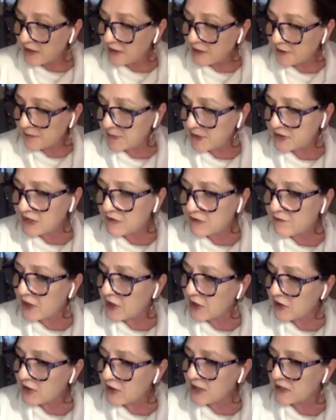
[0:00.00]
At the
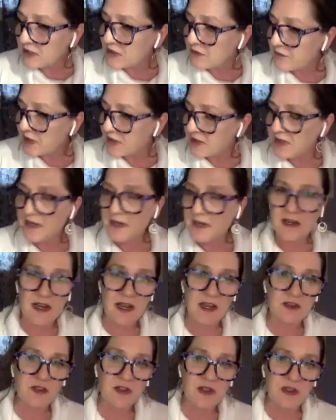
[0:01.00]
very end of it, he had
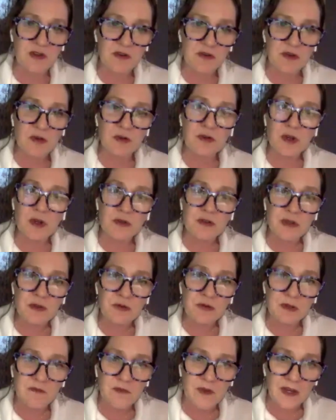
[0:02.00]
asked you your
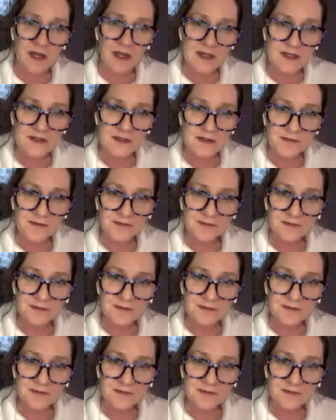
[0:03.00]
go-to advice.